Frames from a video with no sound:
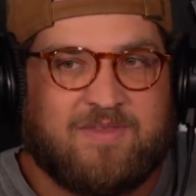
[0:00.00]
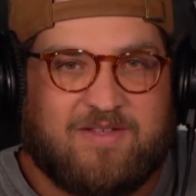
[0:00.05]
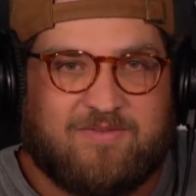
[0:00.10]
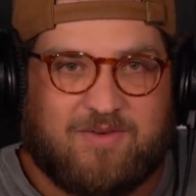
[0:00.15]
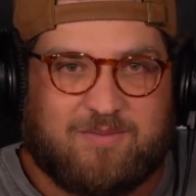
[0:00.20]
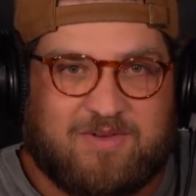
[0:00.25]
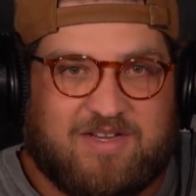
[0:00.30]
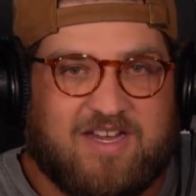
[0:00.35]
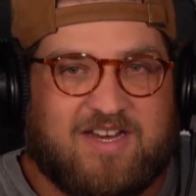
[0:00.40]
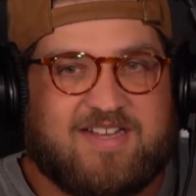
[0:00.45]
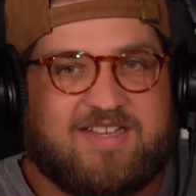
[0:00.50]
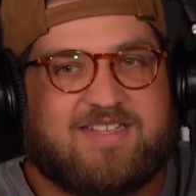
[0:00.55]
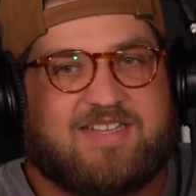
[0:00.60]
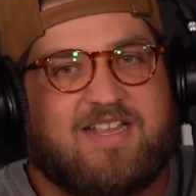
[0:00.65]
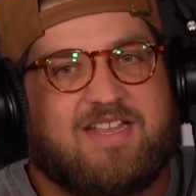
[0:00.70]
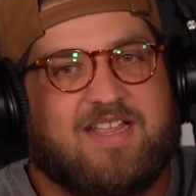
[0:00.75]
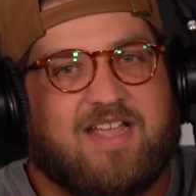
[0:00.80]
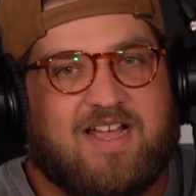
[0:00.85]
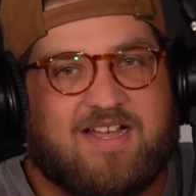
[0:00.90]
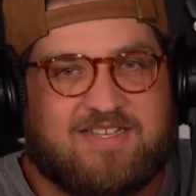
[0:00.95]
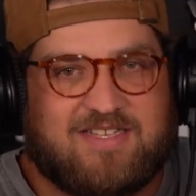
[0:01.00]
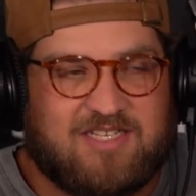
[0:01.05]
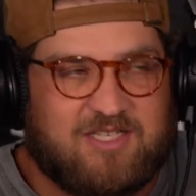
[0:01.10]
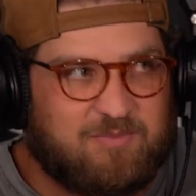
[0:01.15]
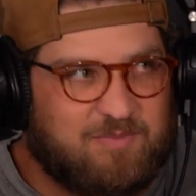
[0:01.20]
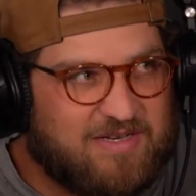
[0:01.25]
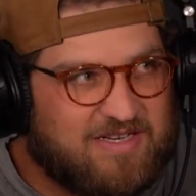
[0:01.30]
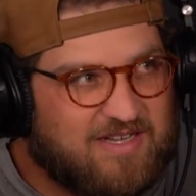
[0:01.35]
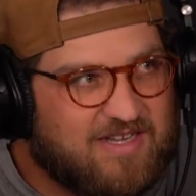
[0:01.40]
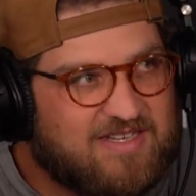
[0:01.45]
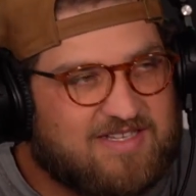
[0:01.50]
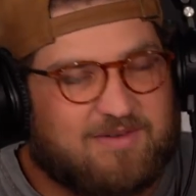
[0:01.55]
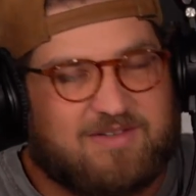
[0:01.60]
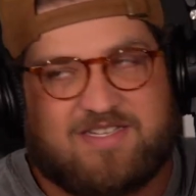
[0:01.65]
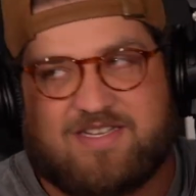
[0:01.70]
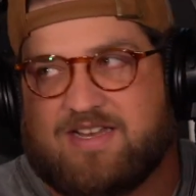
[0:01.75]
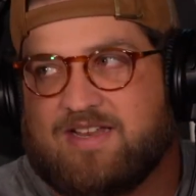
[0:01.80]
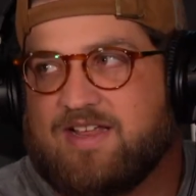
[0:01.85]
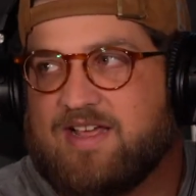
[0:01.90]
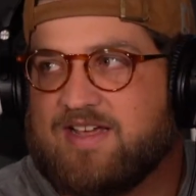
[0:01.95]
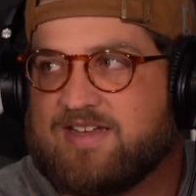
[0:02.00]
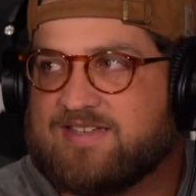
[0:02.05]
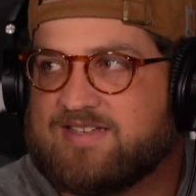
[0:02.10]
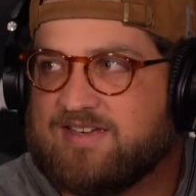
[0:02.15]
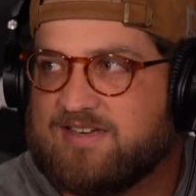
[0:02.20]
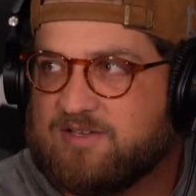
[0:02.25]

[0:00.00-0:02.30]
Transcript: if I'm gonna say yes, it's because I say yes,